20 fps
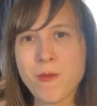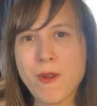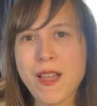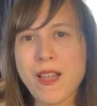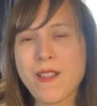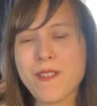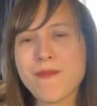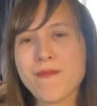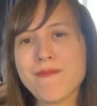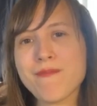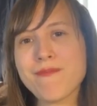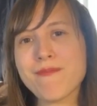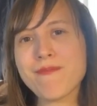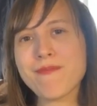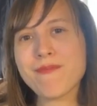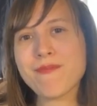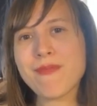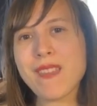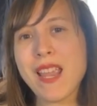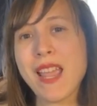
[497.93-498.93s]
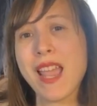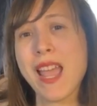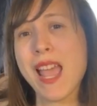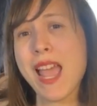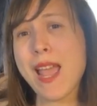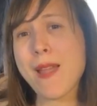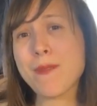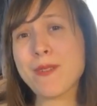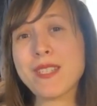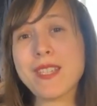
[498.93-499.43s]
Well,
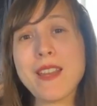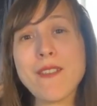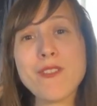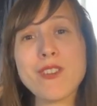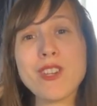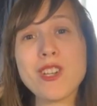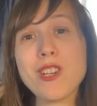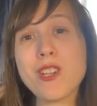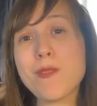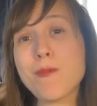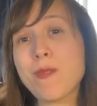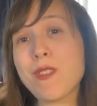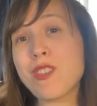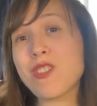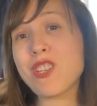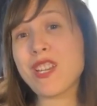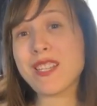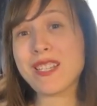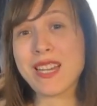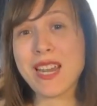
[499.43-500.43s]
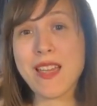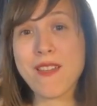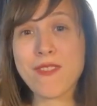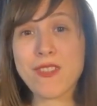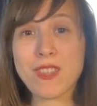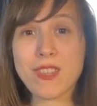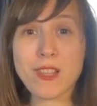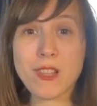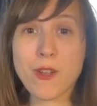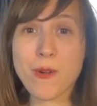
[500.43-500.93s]
I was never good with just
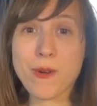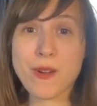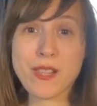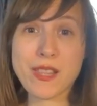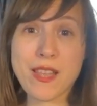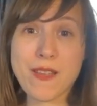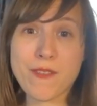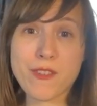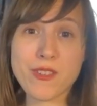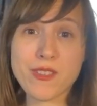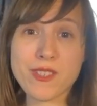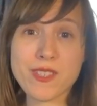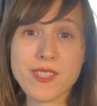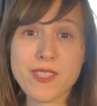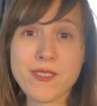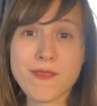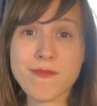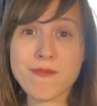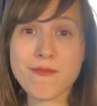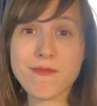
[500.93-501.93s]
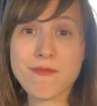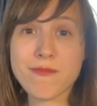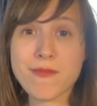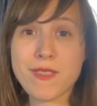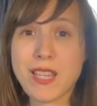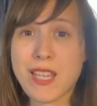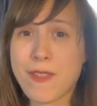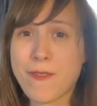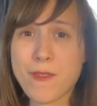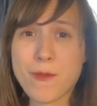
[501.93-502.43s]
having the lower levels.
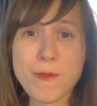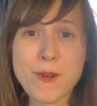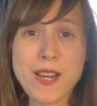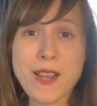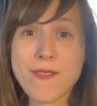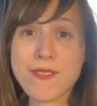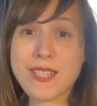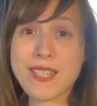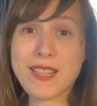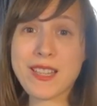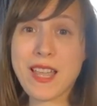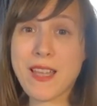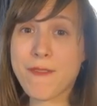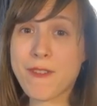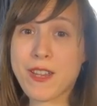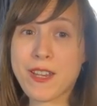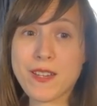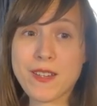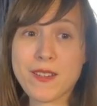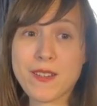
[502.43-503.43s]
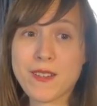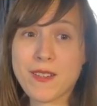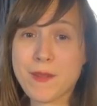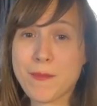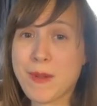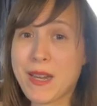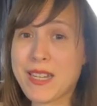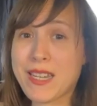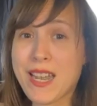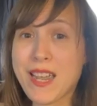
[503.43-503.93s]
Even when I was 11,
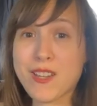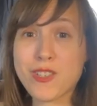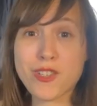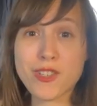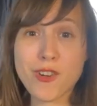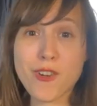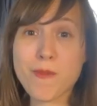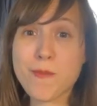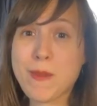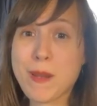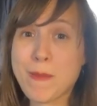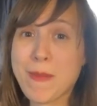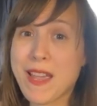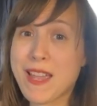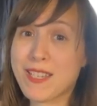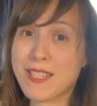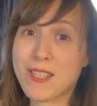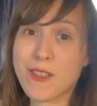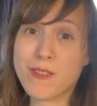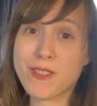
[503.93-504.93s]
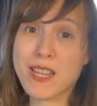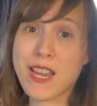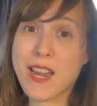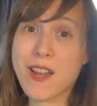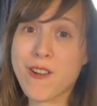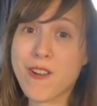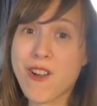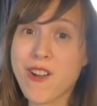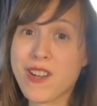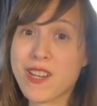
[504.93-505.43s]
my dad showed me Maslow's
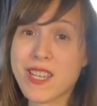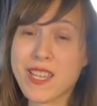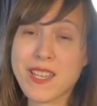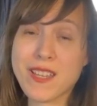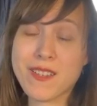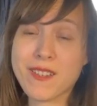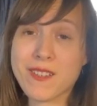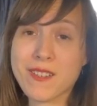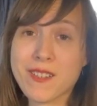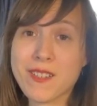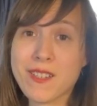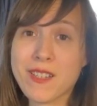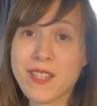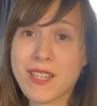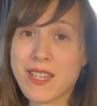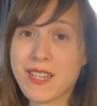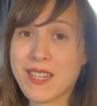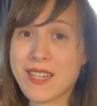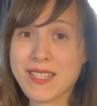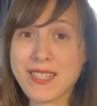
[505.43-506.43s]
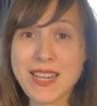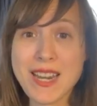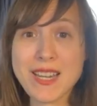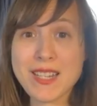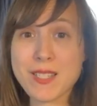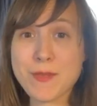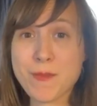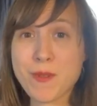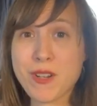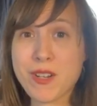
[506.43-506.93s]
hierarchy in his
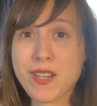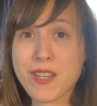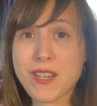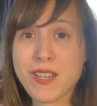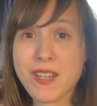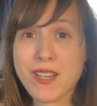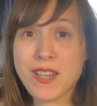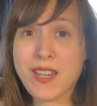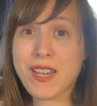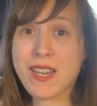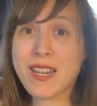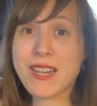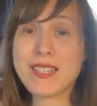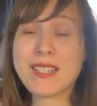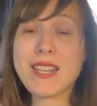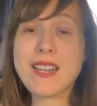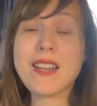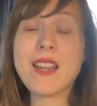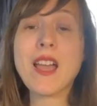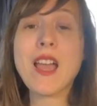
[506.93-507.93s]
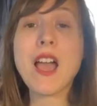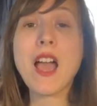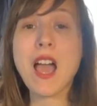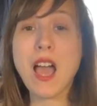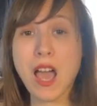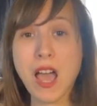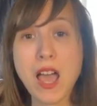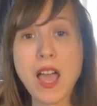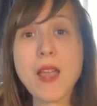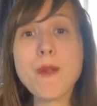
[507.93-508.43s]
textbook. And I said,
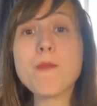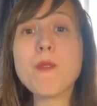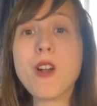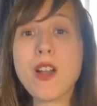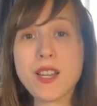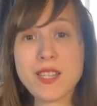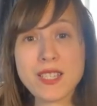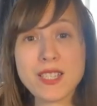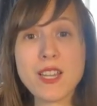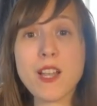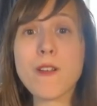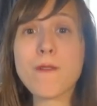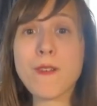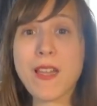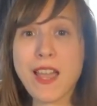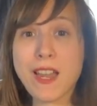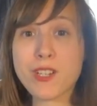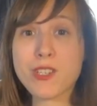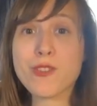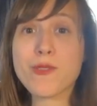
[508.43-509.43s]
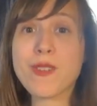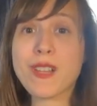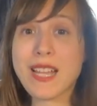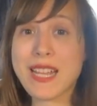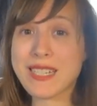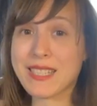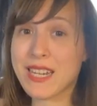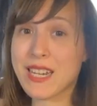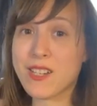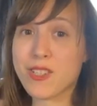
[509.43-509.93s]
I want
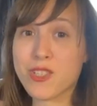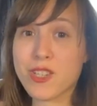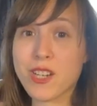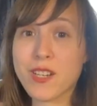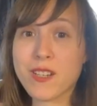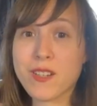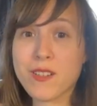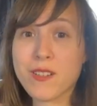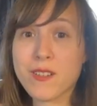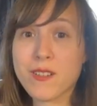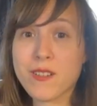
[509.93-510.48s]
self-actualization.